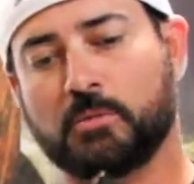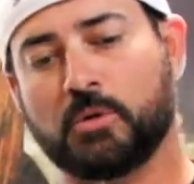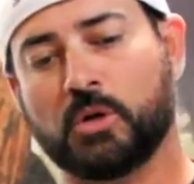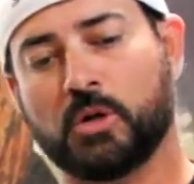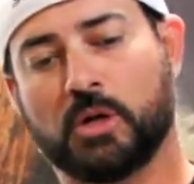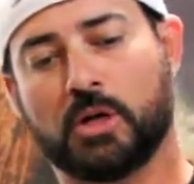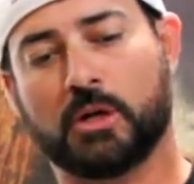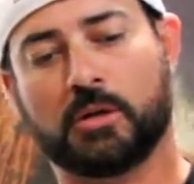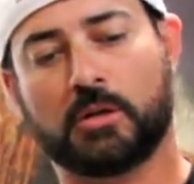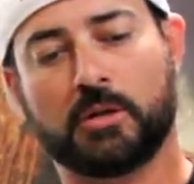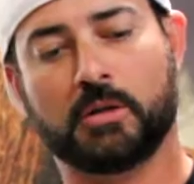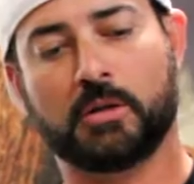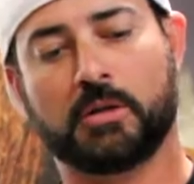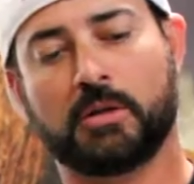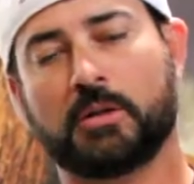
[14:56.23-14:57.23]
These are
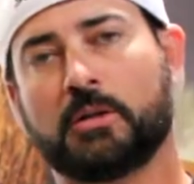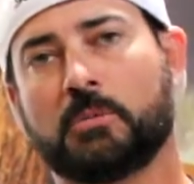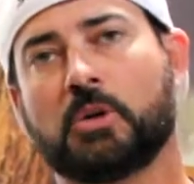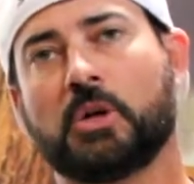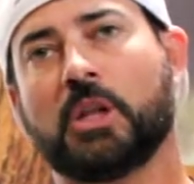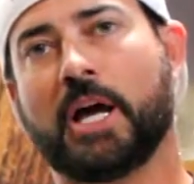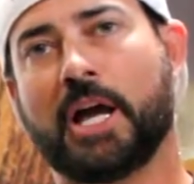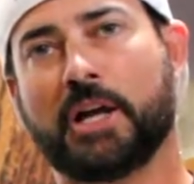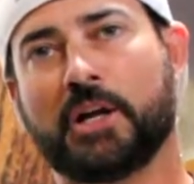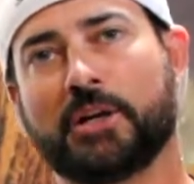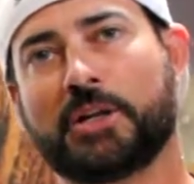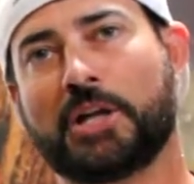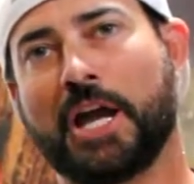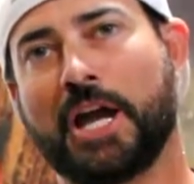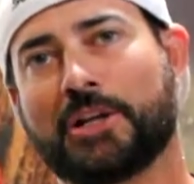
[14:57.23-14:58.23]
a little more
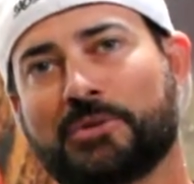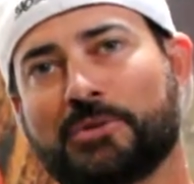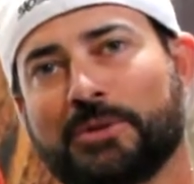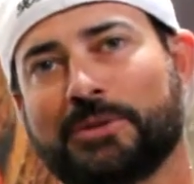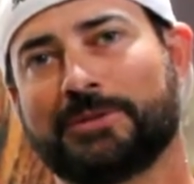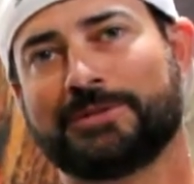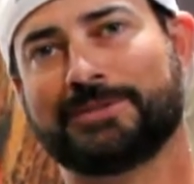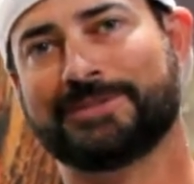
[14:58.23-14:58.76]
lighter, casual.